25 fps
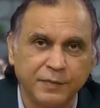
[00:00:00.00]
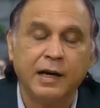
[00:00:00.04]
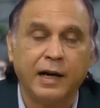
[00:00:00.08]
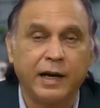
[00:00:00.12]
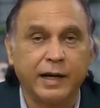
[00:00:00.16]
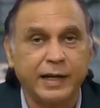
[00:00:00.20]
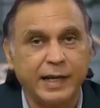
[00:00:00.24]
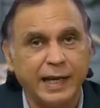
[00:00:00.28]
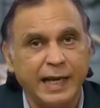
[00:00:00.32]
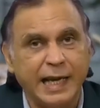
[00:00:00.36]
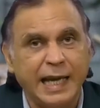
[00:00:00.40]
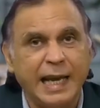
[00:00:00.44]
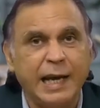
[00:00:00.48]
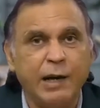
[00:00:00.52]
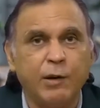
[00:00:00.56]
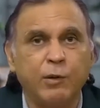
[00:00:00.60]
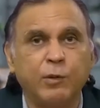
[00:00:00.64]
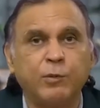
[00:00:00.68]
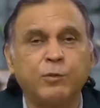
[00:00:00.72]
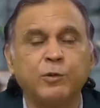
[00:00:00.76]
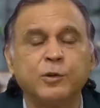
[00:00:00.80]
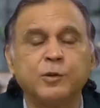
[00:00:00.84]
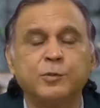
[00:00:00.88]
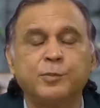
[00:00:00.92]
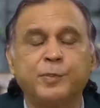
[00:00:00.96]
Again,
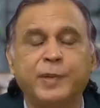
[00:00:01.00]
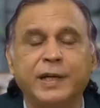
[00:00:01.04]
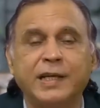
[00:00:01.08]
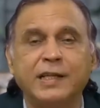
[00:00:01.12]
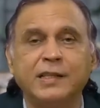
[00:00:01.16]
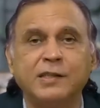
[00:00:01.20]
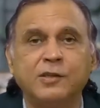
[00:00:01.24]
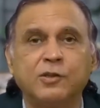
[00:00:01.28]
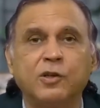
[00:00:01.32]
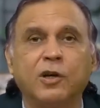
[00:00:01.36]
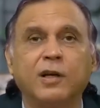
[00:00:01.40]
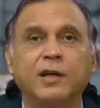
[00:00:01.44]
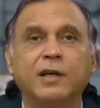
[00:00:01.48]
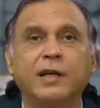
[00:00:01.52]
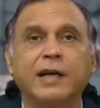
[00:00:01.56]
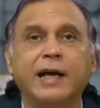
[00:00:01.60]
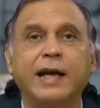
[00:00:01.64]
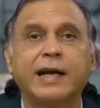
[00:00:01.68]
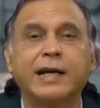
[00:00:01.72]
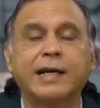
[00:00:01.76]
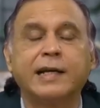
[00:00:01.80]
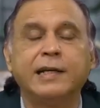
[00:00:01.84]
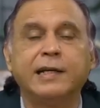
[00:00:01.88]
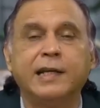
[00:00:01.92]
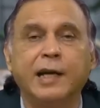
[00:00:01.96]
it was based on
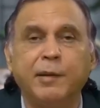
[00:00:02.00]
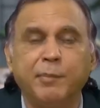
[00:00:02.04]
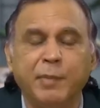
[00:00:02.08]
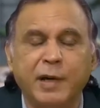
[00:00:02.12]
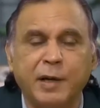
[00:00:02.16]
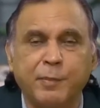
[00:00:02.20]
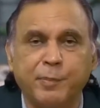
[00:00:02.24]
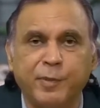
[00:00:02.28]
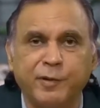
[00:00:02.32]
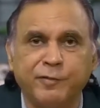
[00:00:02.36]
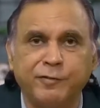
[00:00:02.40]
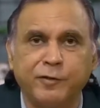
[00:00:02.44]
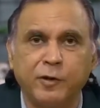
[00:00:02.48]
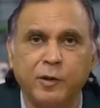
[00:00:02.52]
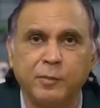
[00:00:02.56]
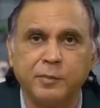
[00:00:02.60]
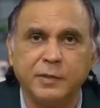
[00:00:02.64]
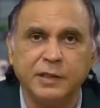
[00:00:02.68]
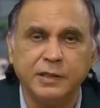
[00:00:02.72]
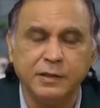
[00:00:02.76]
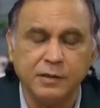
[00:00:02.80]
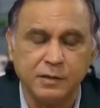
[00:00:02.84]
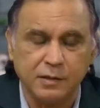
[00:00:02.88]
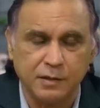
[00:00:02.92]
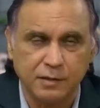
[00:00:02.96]
academic
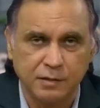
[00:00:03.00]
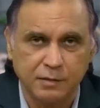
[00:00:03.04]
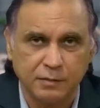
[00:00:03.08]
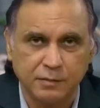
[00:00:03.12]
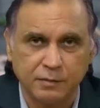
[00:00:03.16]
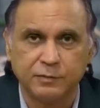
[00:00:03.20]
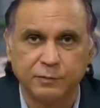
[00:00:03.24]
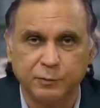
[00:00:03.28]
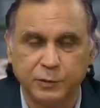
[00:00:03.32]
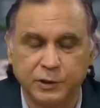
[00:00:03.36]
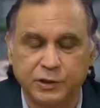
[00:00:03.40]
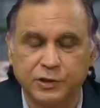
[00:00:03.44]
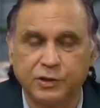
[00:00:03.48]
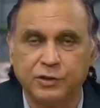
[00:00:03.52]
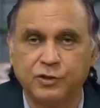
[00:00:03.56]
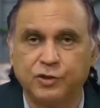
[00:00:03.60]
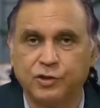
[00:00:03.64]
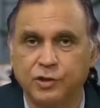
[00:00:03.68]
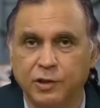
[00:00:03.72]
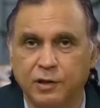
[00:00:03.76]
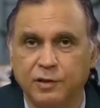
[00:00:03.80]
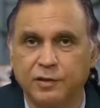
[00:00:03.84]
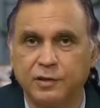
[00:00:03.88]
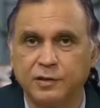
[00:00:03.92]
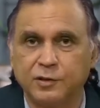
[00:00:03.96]
performance, which is
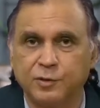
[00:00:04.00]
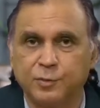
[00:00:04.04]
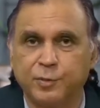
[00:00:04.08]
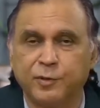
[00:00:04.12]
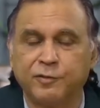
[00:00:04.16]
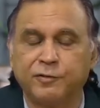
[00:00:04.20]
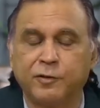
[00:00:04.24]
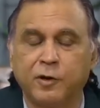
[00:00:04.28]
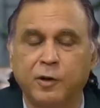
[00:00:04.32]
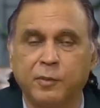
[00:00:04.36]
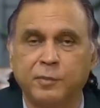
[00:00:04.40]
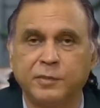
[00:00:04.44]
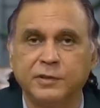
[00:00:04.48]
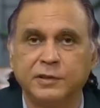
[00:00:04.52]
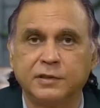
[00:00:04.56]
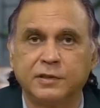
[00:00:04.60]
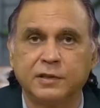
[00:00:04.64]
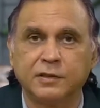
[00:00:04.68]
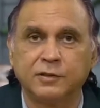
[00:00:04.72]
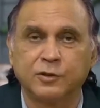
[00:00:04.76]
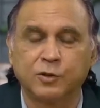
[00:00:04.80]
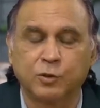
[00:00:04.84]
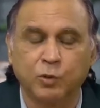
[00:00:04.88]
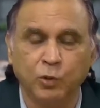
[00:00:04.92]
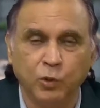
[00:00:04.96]
children's performance
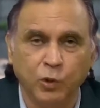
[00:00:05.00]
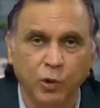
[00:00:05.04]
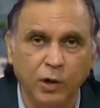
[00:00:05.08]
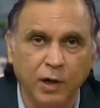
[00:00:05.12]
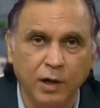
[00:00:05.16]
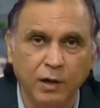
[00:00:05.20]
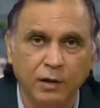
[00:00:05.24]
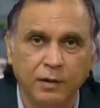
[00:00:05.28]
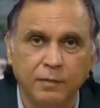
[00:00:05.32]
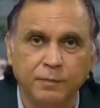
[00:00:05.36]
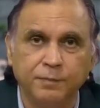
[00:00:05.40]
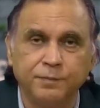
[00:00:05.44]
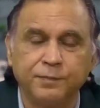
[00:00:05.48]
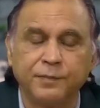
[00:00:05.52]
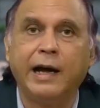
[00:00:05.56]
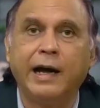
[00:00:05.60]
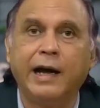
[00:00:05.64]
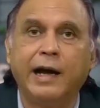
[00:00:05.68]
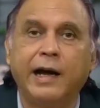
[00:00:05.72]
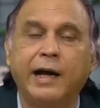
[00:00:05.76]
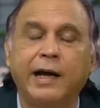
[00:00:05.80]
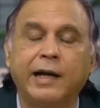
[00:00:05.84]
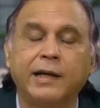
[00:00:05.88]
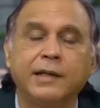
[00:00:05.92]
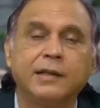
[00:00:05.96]
in school,
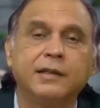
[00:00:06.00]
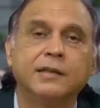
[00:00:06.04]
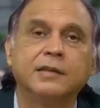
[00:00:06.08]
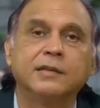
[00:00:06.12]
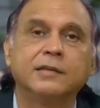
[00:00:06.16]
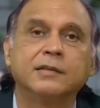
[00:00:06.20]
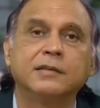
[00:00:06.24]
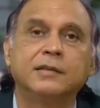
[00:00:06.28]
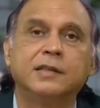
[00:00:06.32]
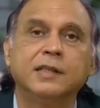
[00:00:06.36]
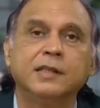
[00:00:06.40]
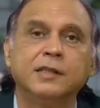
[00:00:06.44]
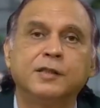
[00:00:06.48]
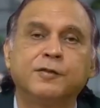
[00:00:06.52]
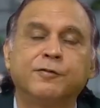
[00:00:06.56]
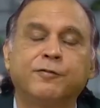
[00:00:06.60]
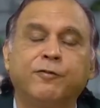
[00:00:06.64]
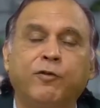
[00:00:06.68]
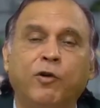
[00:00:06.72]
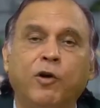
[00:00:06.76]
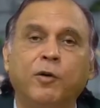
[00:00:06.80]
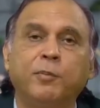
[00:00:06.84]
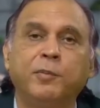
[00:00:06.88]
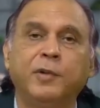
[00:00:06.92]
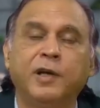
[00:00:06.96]
and this
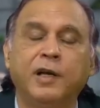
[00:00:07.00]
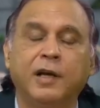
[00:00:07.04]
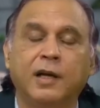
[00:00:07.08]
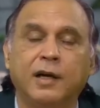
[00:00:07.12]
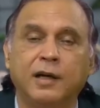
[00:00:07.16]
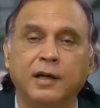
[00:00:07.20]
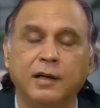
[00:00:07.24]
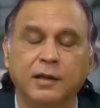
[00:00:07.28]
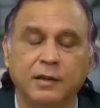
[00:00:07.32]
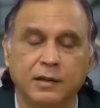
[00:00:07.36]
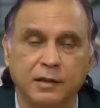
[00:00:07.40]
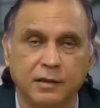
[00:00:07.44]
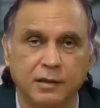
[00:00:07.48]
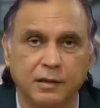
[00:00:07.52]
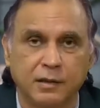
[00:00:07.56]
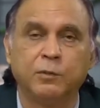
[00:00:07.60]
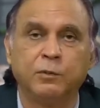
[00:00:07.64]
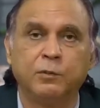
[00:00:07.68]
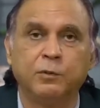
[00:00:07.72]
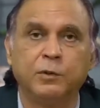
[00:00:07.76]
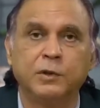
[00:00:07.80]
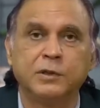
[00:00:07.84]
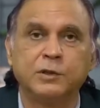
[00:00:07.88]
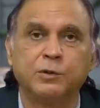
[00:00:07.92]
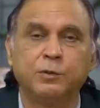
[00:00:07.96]
formula
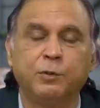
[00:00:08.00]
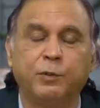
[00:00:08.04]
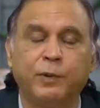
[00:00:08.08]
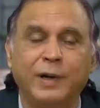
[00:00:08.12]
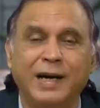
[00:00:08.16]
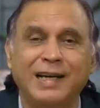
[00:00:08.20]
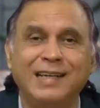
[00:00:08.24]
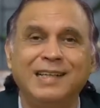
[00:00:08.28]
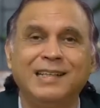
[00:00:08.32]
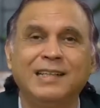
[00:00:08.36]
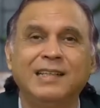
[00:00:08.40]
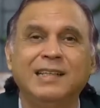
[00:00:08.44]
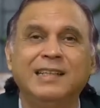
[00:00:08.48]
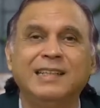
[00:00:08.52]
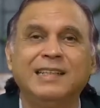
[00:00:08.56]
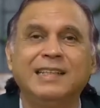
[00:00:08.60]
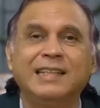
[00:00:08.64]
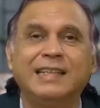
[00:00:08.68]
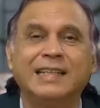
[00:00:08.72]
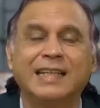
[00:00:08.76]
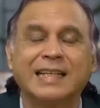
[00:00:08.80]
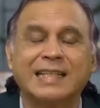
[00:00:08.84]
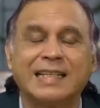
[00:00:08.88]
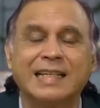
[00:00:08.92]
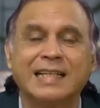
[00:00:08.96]
was widely
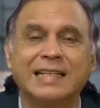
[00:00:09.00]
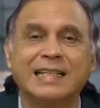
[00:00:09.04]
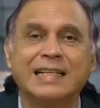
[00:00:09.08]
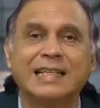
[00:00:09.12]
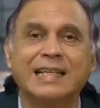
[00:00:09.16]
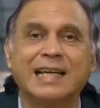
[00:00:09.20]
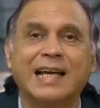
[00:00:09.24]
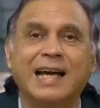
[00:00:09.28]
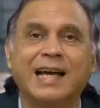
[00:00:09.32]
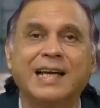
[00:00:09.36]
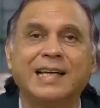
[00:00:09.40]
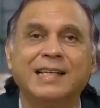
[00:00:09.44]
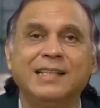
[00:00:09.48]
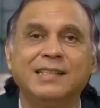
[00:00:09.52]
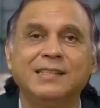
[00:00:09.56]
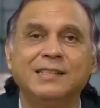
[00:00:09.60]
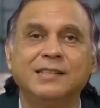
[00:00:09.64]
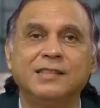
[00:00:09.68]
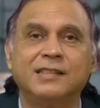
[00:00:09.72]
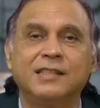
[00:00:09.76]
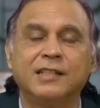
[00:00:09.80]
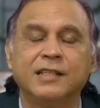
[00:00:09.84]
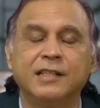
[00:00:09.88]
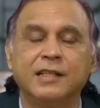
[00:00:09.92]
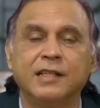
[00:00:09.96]

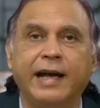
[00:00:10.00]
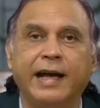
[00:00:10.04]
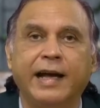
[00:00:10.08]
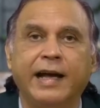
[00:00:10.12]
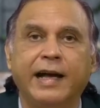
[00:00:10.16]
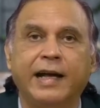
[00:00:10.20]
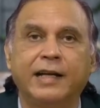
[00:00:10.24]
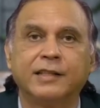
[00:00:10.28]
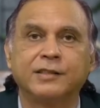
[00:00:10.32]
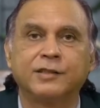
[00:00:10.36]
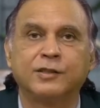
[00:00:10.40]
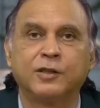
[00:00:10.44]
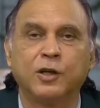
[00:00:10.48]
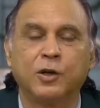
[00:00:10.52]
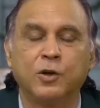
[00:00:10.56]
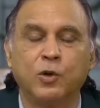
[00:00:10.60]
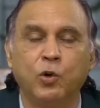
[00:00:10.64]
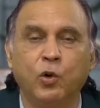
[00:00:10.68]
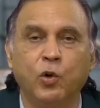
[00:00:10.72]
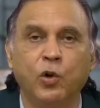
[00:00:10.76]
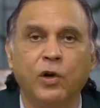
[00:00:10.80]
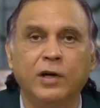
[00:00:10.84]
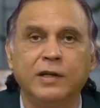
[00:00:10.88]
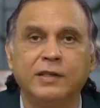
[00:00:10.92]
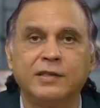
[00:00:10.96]
recognized as the
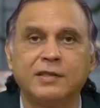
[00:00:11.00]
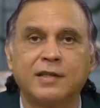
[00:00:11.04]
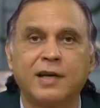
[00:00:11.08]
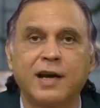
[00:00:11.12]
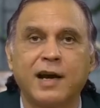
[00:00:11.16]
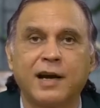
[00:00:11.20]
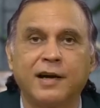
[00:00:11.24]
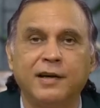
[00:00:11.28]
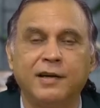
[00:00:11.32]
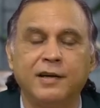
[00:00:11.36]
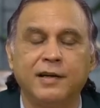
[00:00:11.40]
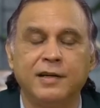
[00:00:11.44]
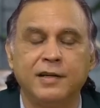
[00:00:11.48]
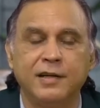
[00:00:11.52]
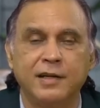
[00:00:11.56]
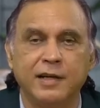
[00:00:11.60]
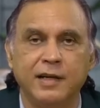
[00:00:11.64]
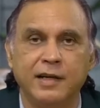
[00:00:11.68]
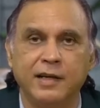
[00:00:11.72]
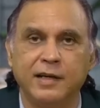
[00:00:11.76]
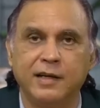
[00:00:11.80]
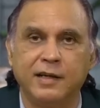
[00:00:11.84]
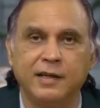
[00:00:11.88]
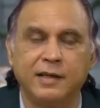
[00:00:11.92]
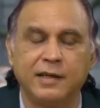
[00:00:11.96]
gold standard
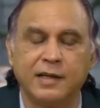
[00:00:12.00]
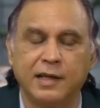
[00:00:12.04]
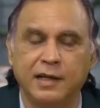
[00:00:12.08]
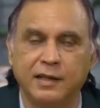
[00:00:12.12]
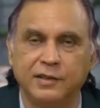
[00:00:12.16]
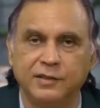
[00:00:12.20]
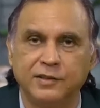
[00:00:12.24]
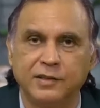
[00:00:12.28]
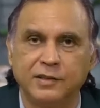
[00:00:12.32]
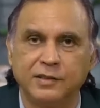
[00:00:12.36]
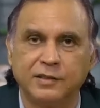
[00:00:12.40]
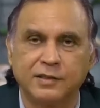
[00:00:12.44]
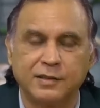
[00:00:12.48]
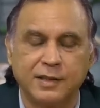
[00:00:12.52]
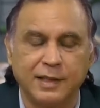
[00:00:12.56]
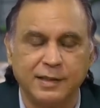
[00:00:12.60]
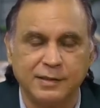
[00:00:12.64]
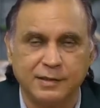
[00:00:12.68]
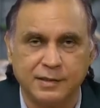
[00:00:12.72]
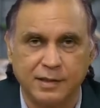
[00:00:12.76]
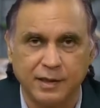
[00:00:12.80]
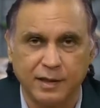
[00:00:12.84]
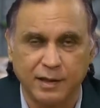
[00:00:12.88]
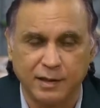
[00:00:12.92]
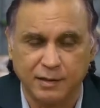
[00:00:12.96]
in intelligence
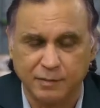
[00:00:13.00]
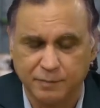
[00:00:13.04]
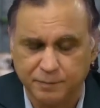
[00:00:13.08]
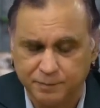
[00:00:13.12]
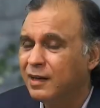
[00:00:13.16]
testing.